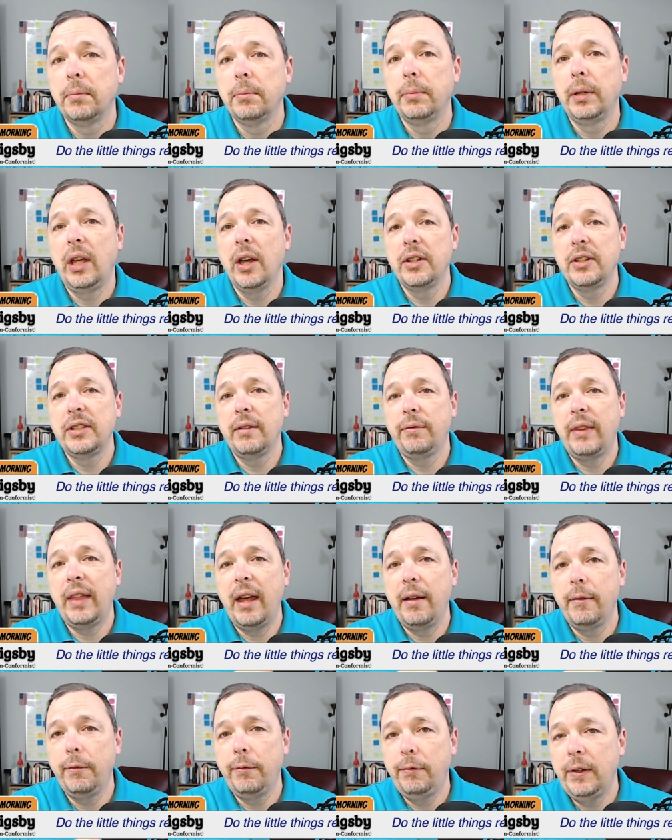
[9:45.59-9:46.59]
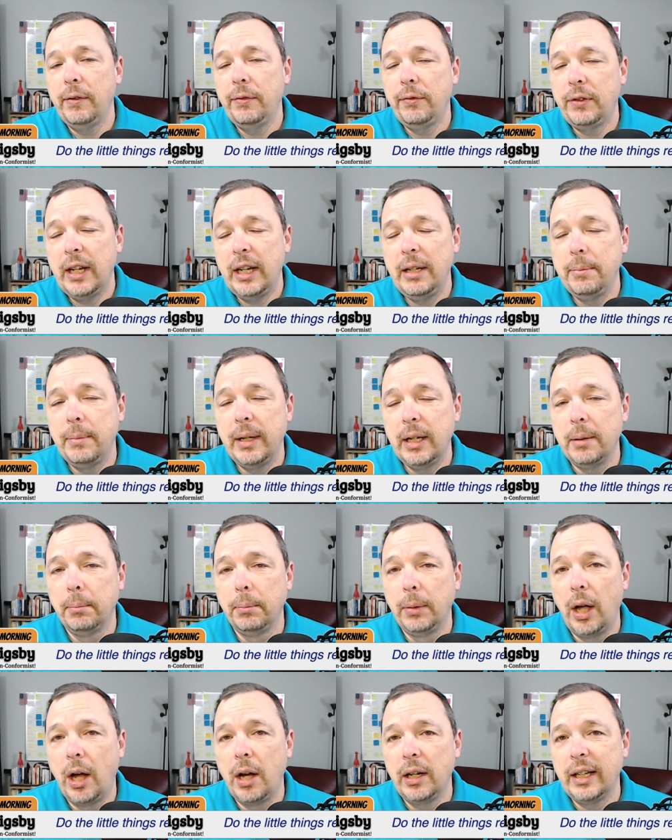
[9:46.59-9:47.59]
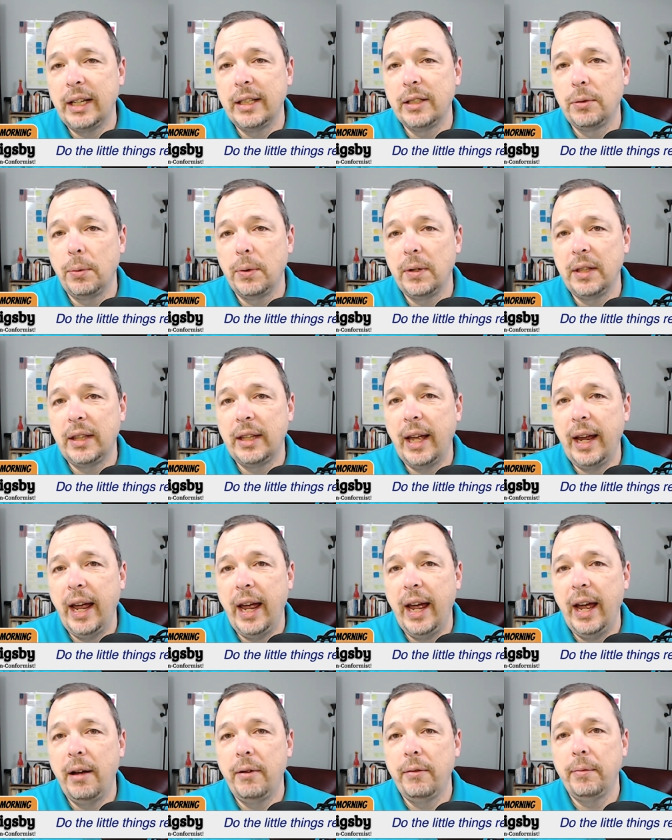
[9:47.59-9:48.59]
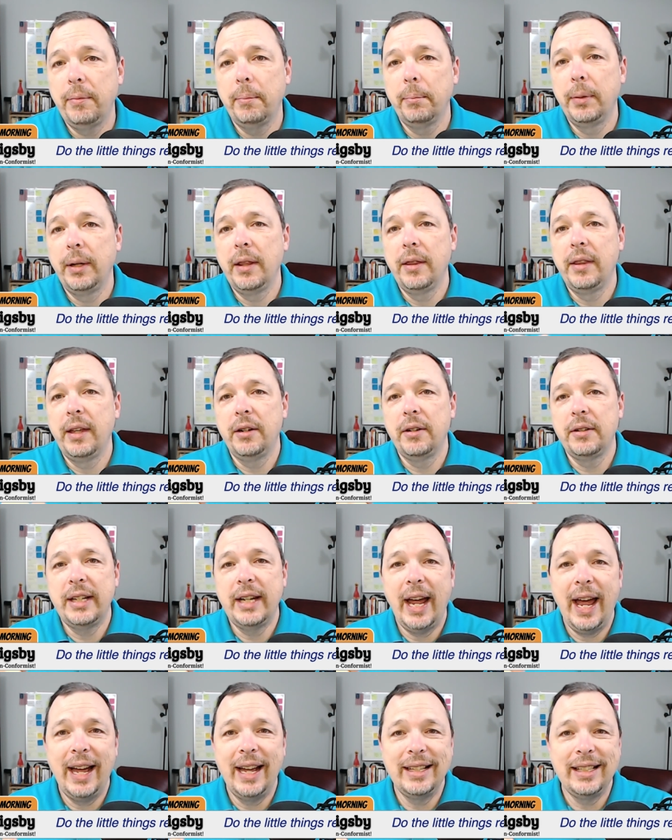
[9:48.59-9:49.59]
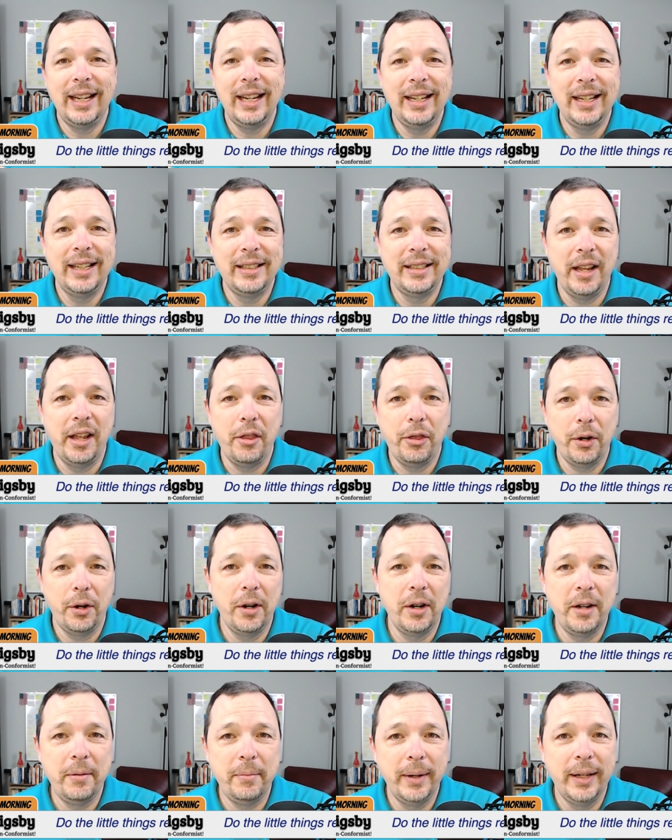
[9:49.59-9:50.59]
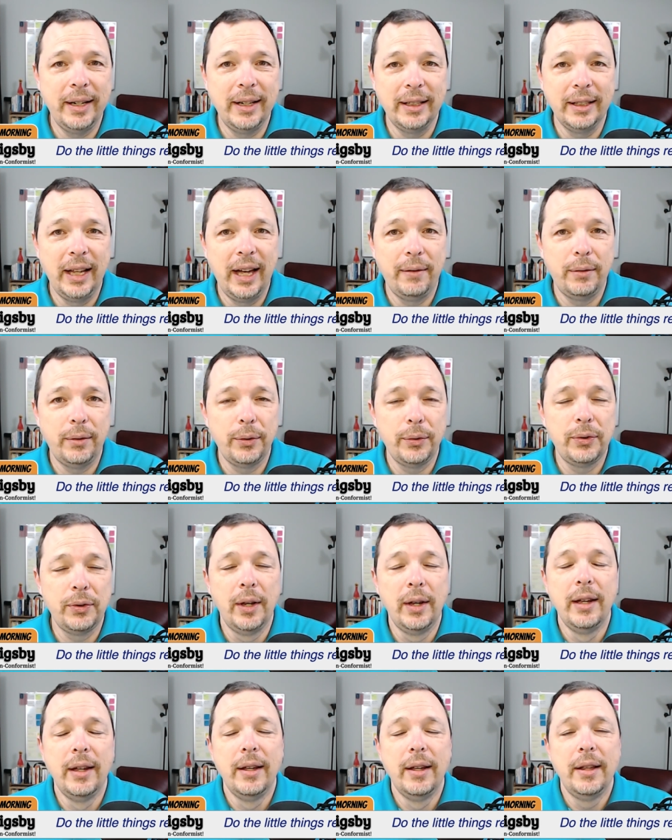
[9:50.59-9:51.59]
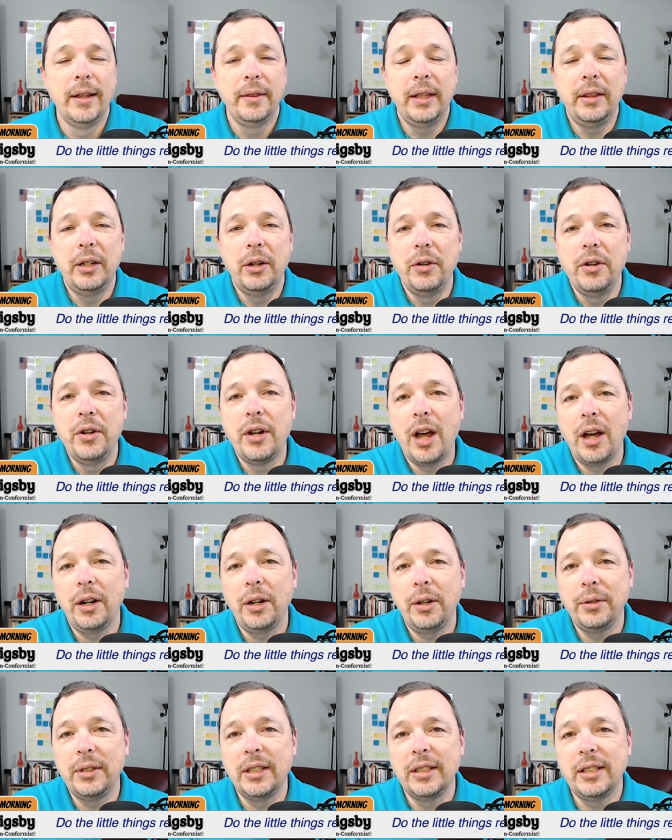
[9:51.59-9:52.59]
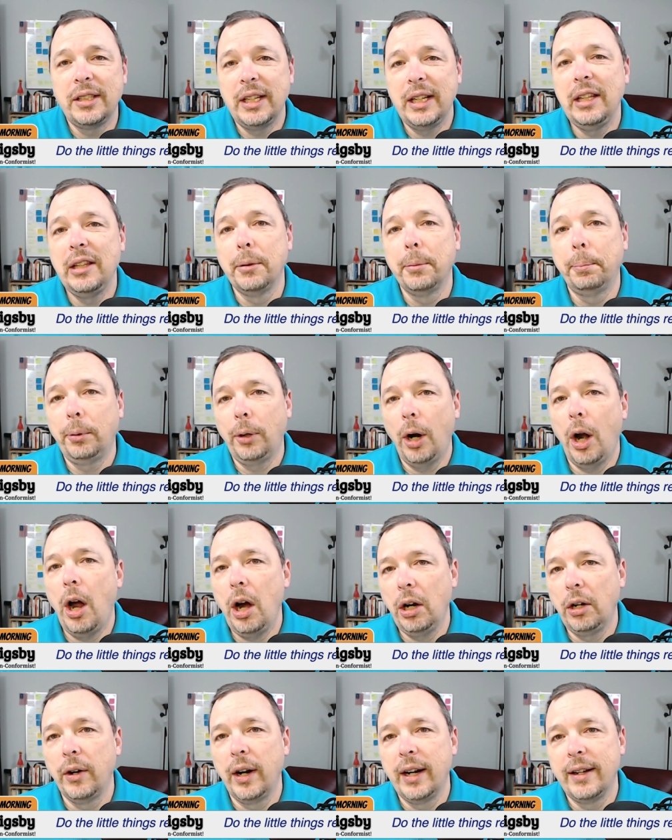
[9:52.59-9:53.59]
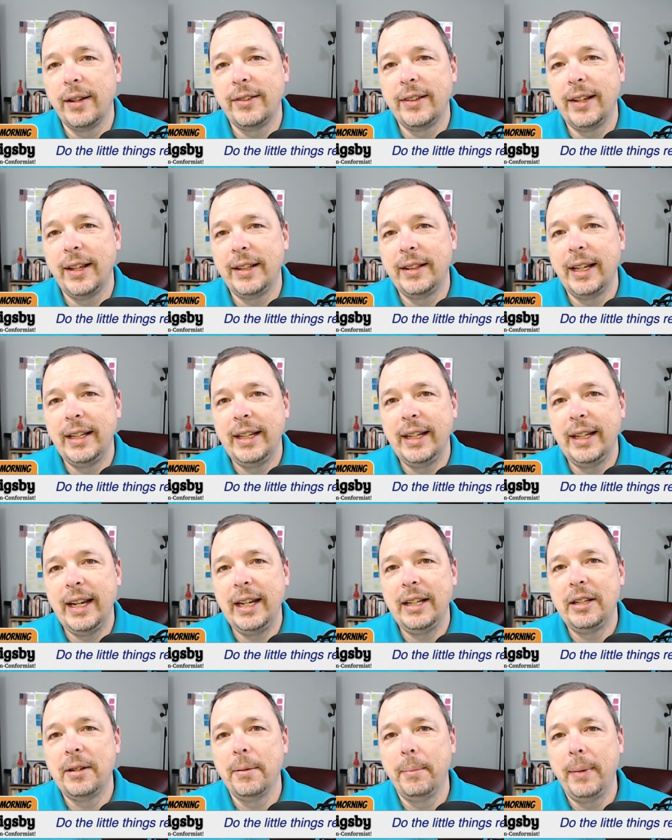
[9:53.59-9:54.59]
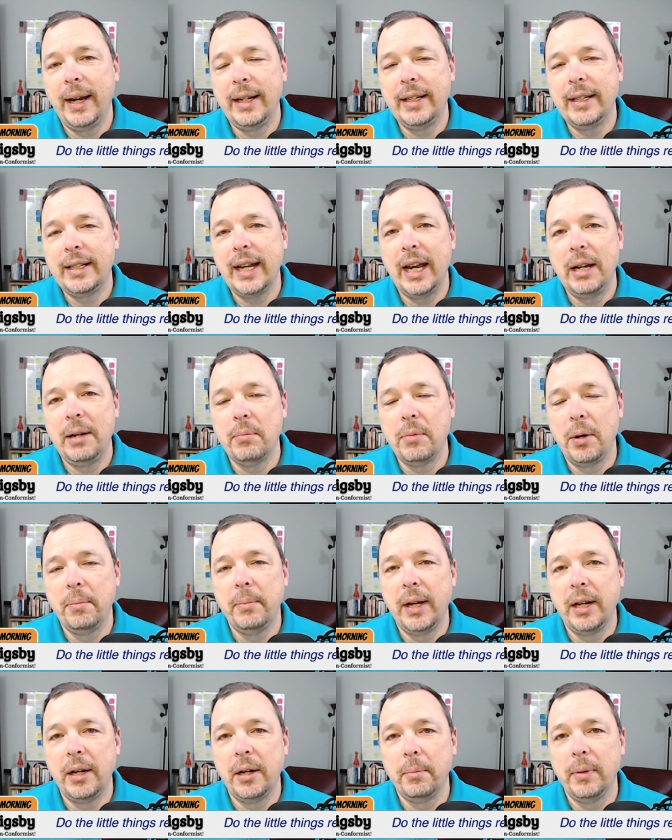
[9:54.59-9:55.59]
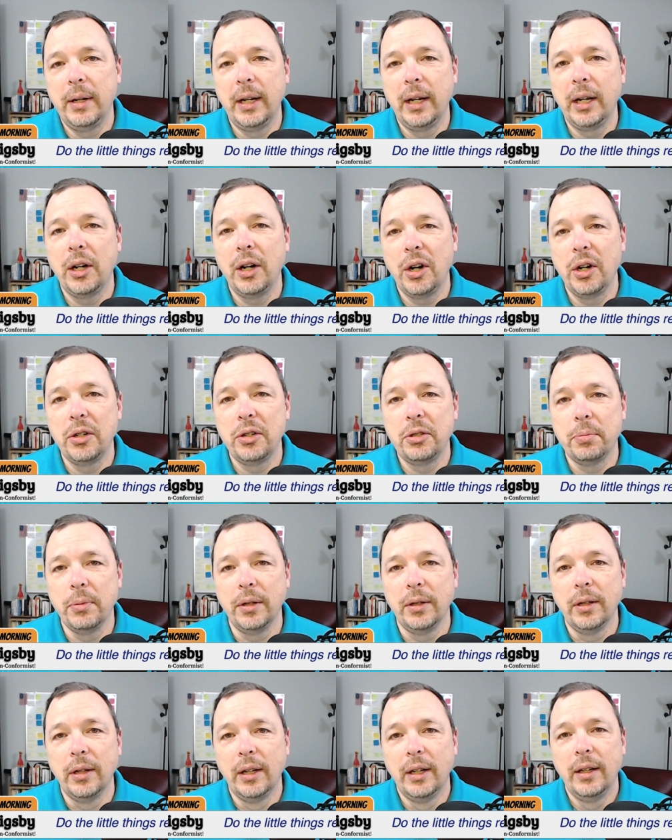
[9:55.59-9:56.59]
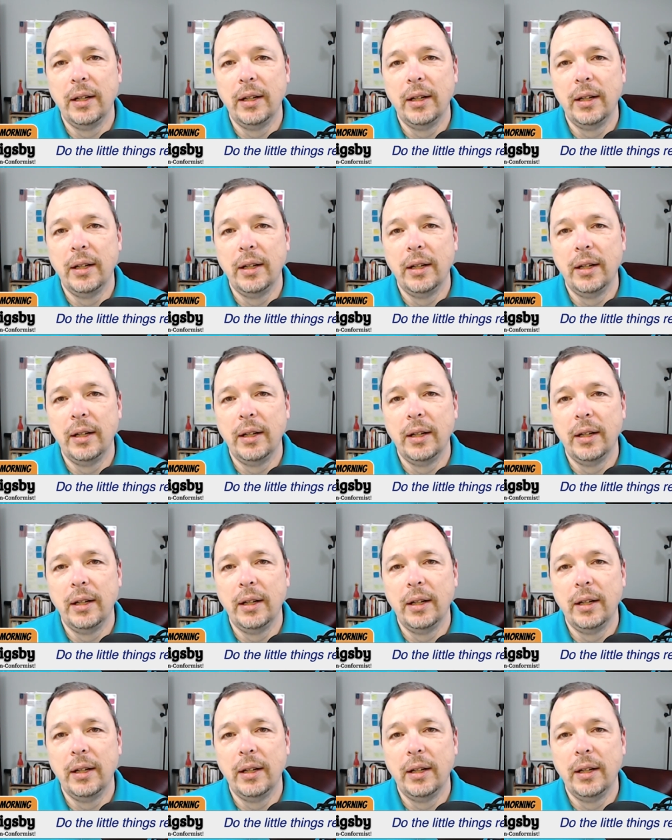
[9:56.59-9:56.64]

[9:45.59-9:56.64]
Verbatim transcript: Because if that 15 minute block is what they have, but their tasking is at 30 minute levels, then they're not going to see the progress that they need to maintain momentum and encouragement.